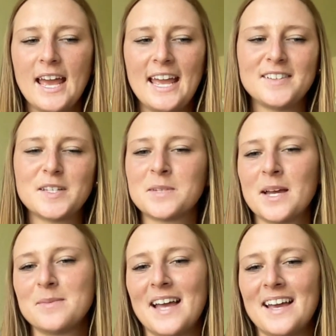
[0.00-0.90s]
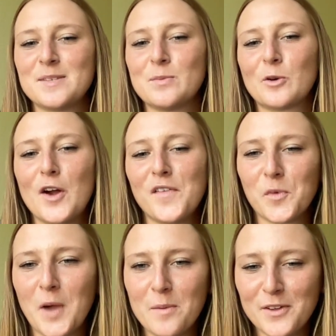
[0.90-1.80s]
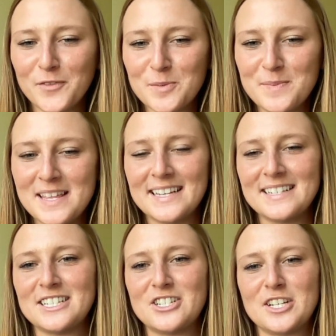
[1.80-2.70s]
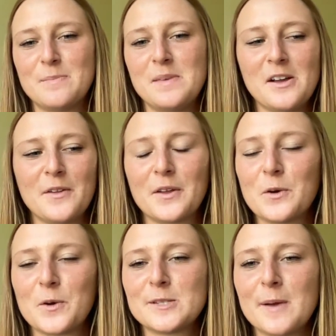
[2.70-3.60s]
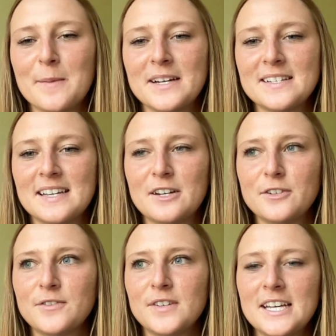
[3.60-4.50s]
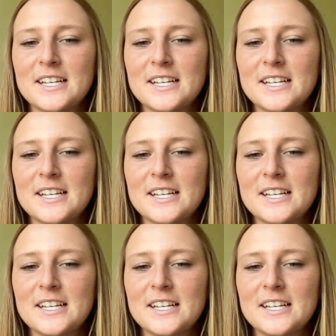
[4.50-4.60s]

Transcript: And sometimes that is more overwhelming for me than to just be on the course by myself.